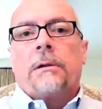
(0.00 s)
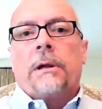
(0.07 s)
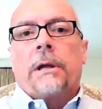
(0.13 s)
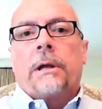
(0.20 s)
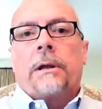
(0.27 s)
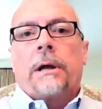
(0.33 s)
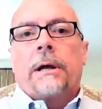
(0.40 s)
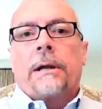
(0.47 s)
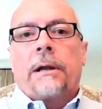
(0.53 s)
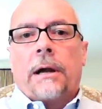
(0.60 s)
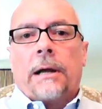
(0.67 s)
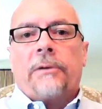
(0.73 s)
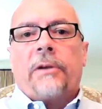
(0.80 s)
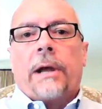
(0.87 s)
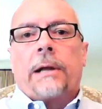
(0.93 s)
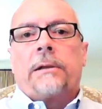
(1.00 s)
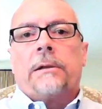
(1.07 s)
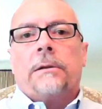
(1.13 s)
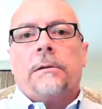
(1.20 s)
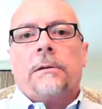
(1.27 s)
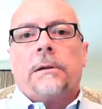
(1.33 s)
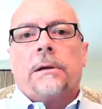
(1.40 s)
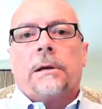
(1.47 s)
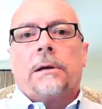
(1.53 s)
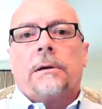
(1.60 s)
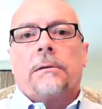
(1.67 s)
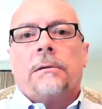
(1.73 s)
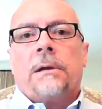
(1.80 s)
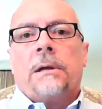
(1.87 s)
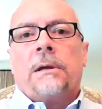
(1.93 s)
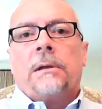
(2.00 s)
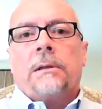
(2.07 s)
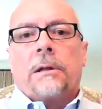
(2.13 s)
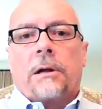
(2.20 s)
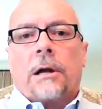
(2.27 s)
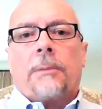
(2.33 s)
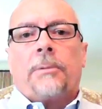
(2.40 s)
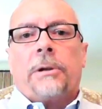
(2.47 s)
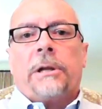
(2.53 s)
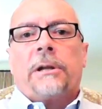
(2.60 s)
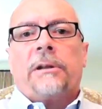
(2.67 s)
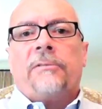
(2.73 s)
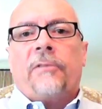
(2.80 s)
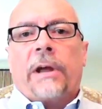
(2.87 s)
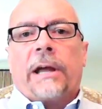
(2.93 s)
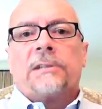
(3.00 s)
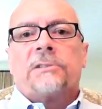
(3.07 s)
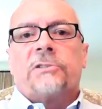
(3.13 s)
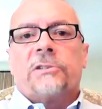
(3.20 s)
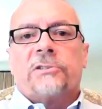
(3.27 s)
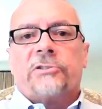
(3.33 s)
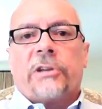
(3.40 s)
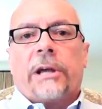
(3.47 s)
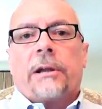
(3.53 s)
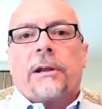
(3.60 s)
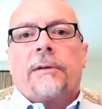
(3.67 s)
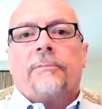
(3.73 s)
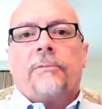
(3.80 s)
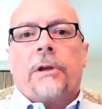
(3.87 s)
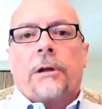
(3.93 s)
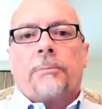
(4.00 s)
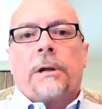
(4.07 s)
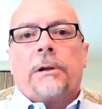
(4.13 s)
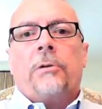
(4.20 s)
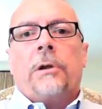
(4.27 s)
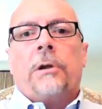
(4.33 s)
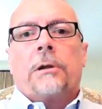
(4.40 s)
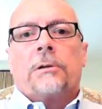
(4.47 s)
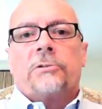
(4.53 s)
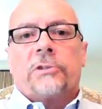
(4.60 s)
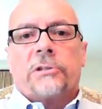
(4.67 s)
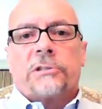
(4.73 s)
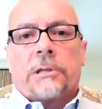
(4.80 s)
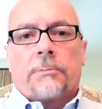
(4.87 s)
And I contacted uh, the company in advance and said, I've done my due diligence.